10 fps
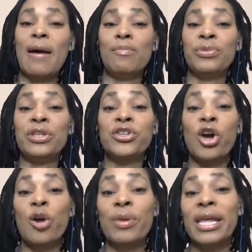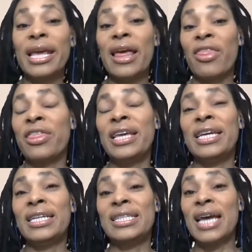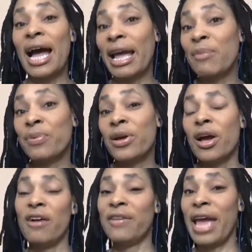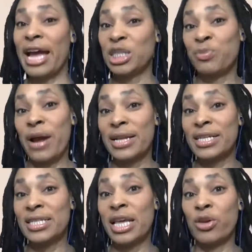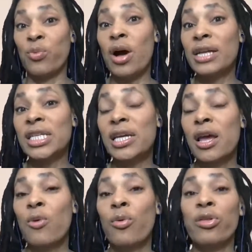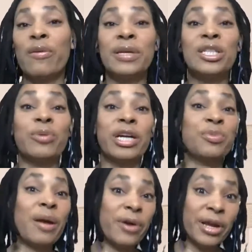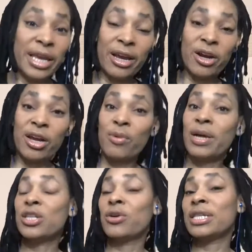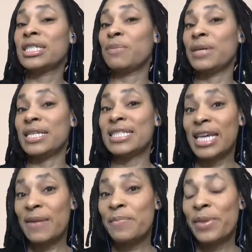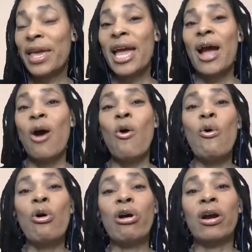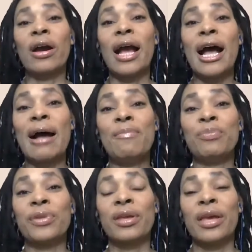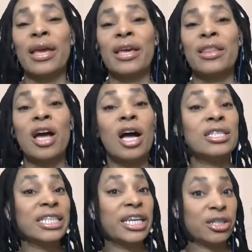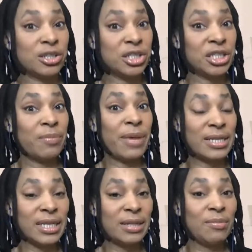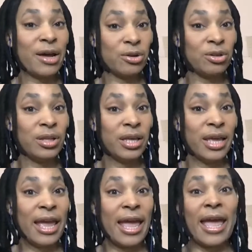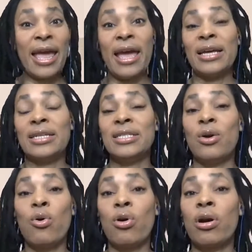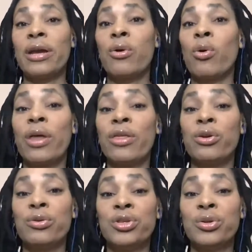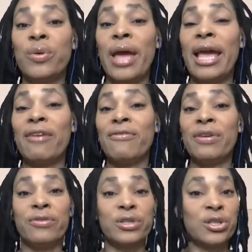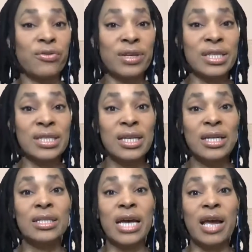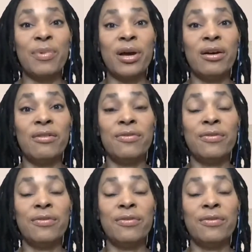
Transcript: determining the type of cash practice that you want, whether it be direct primary care, otherwise known as DPC, or concierge medicine model, and or whether you do a fee-for-service type of